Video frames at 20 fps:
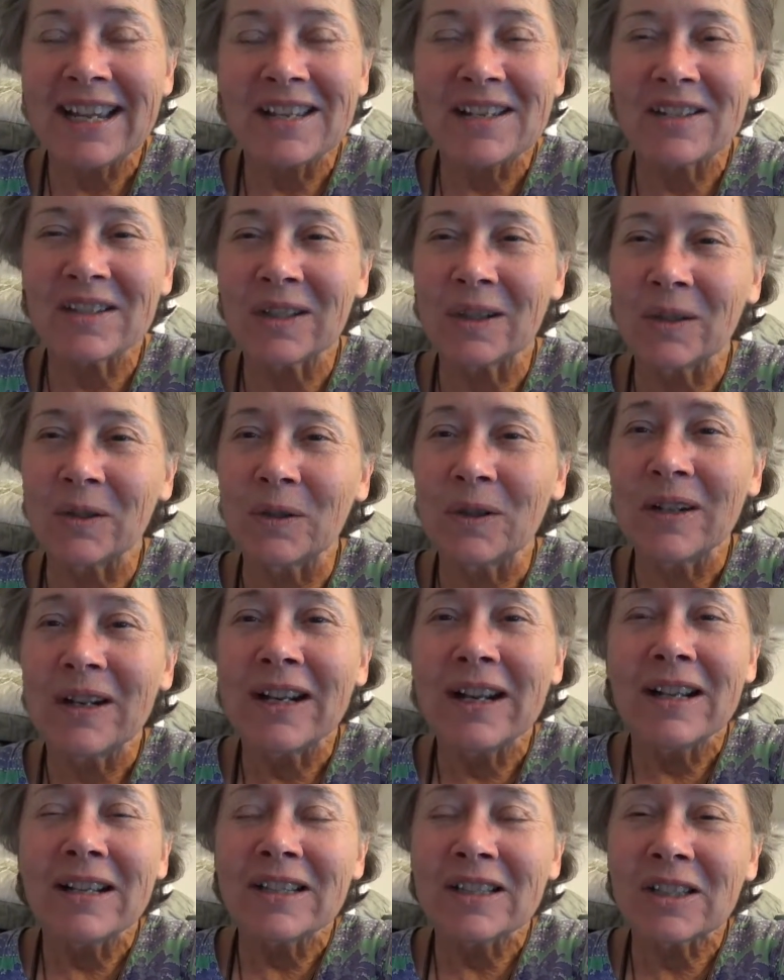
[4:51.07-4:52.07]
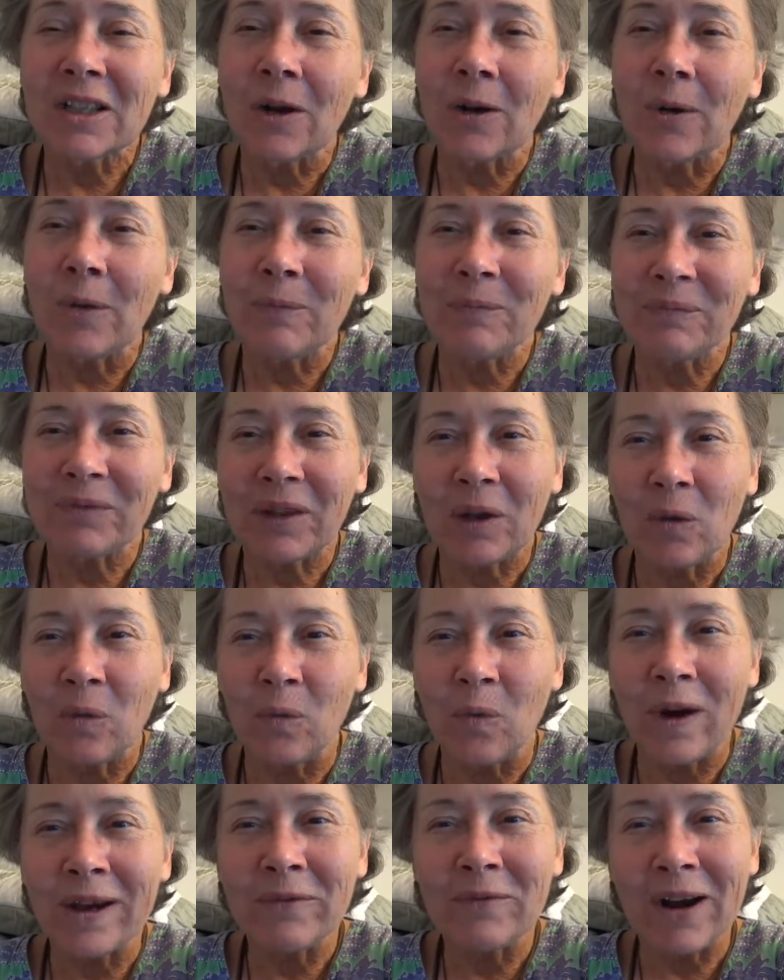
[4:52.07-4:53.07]
So, so
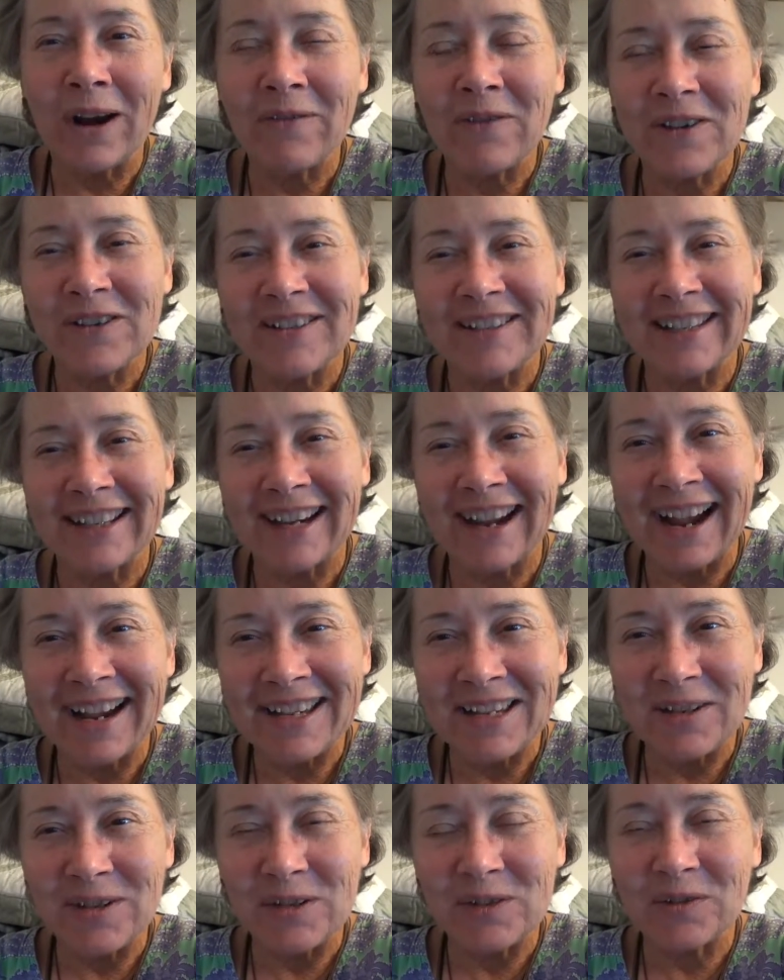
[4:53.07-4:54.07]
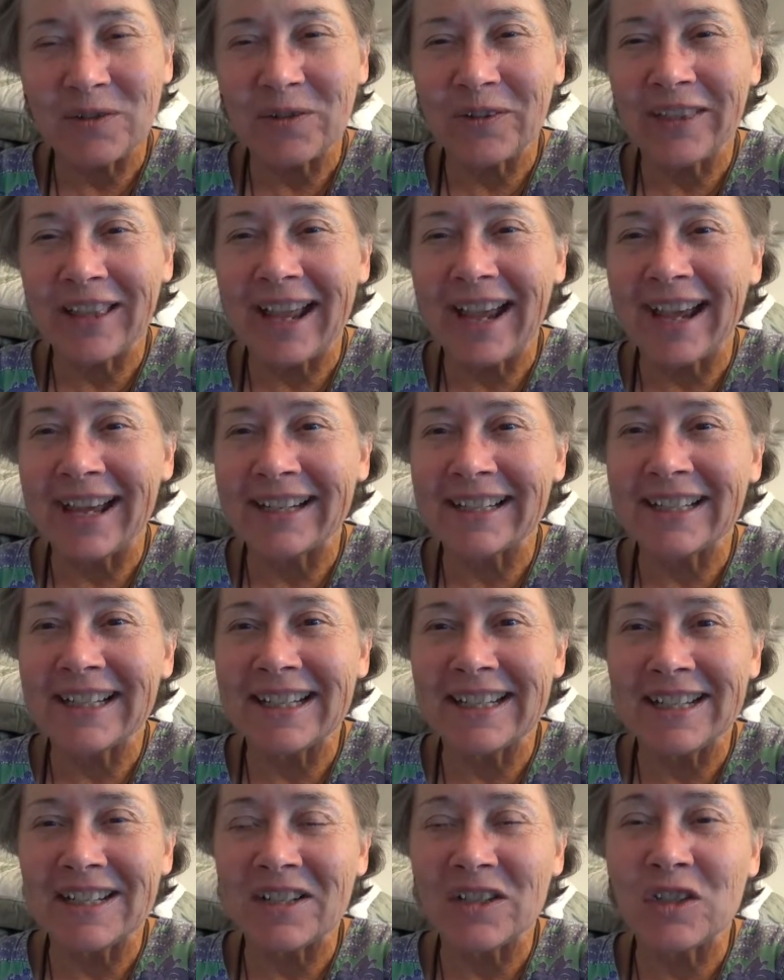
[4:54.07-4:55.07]
one reference that I use for that
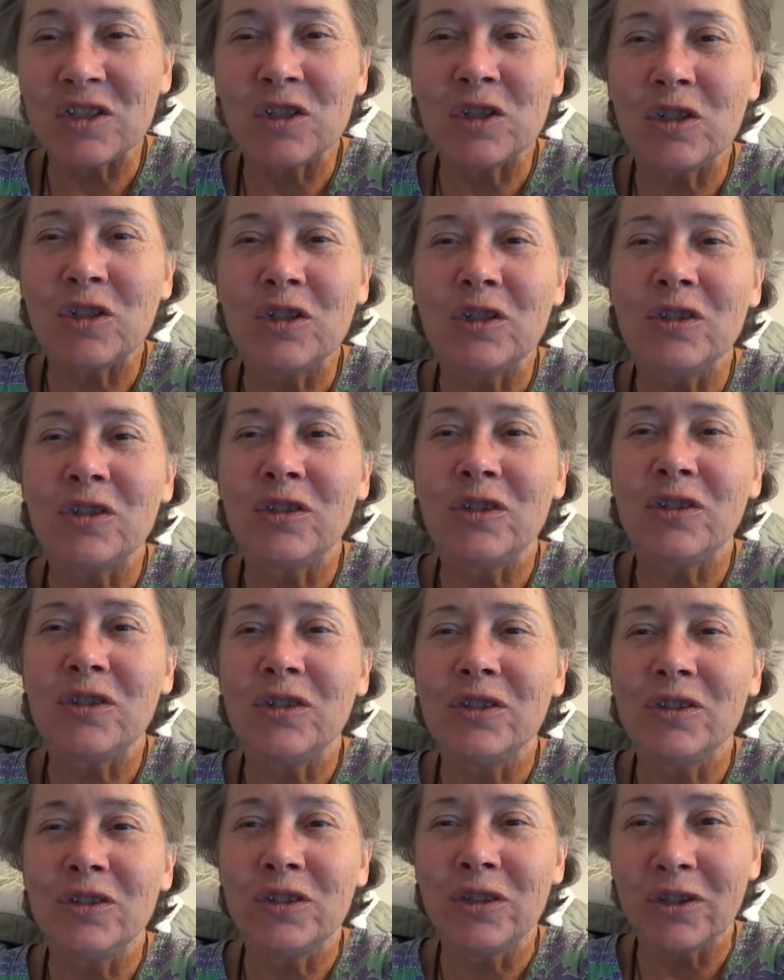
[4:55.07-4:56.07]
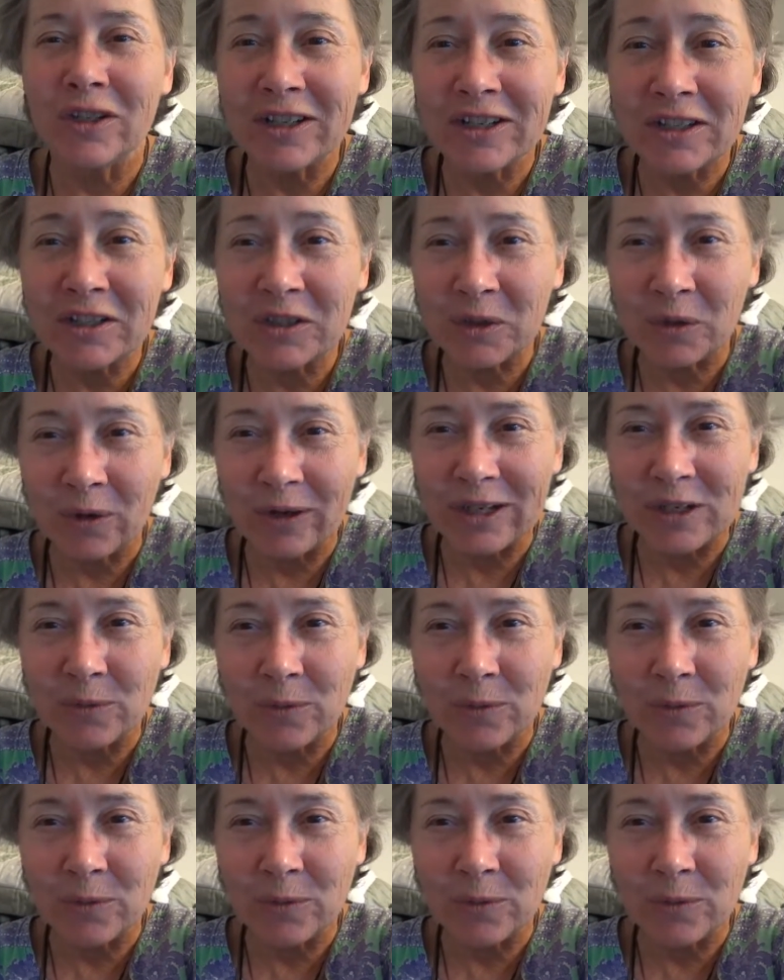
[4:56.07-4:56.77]
is Judy Satori's